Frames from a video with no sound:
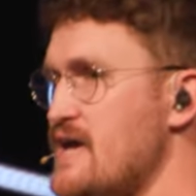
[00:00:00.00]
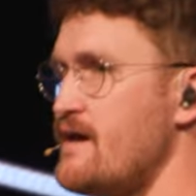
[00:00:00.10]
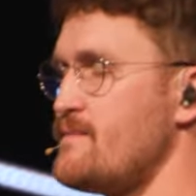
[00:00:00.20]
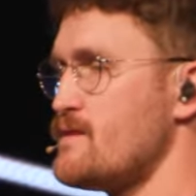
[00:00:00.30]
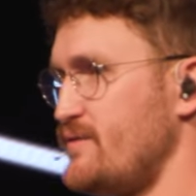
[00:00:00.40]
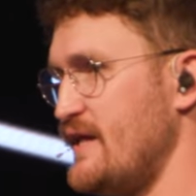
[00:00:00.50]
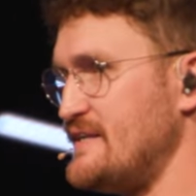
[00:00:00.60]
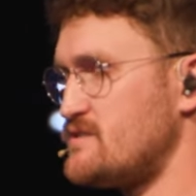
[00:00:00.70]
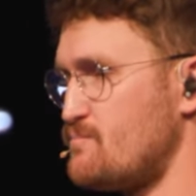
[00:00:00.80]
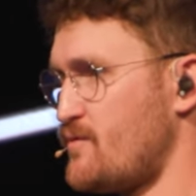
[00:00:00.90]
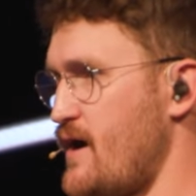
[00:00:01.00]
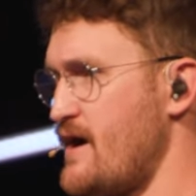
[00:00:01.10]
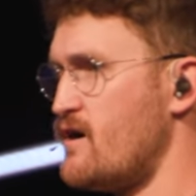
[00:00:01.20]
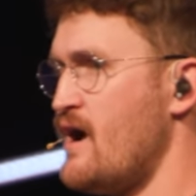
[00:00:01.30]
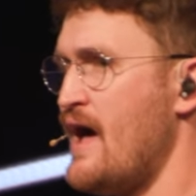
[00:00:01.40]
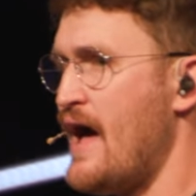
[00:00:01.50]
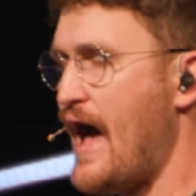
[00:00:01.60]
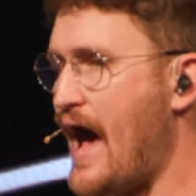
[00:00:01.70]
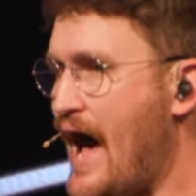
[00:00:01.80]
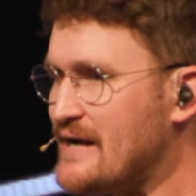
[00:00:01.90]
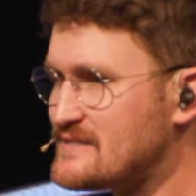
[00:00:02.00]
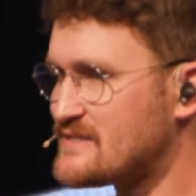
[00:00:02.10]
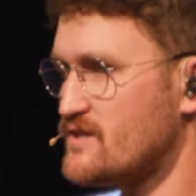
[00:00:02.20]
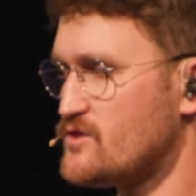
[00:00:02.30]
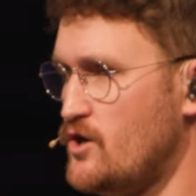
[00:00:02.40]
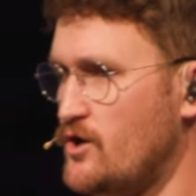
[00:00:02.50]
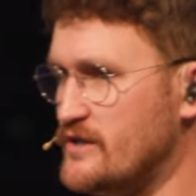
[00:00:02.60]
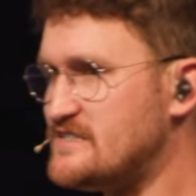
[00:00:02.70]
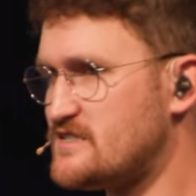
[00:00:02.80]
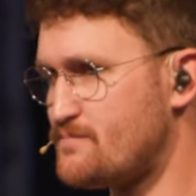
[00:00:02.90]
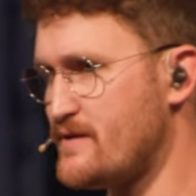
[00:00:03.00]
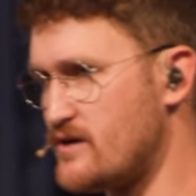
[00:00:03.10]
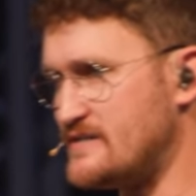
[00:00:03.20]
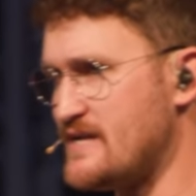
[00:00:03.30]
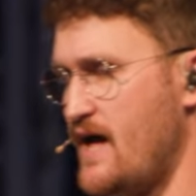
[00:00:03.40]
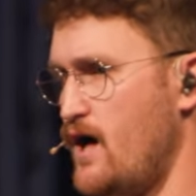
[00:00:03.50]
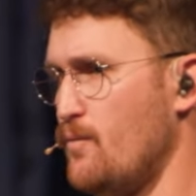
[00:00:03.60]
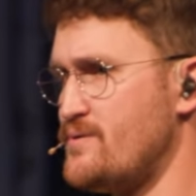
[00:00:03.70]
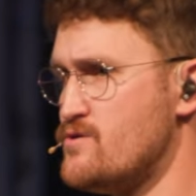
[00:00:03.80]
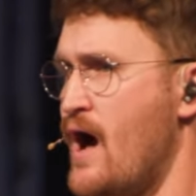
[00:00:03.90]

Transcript: in the place of prayer. Ask the Holy Spirit to help you.